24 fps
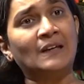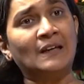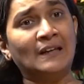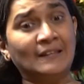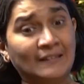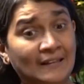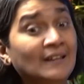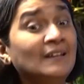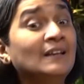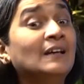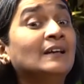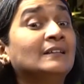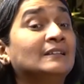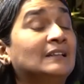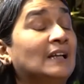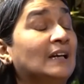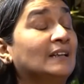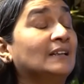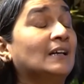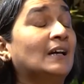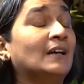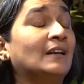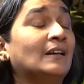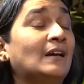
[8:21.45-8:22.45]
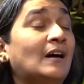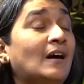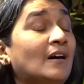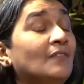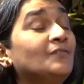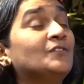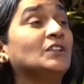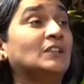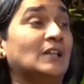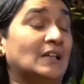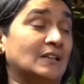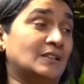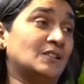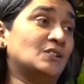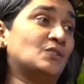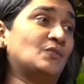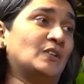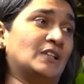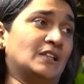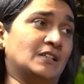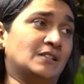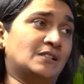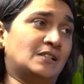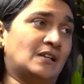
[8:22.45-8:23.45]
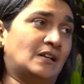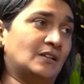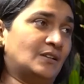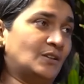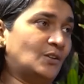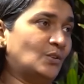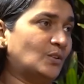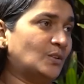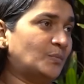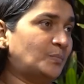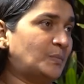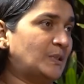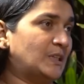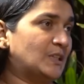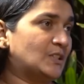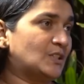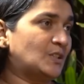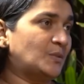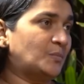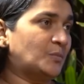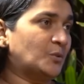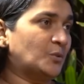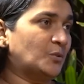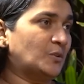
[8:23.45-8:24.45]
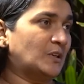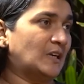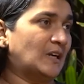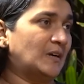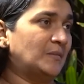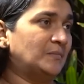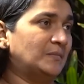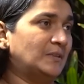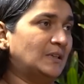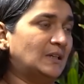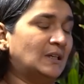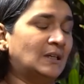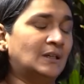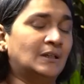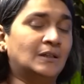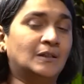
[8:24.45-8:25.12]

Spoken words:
And then after that is when I started on a PhD program.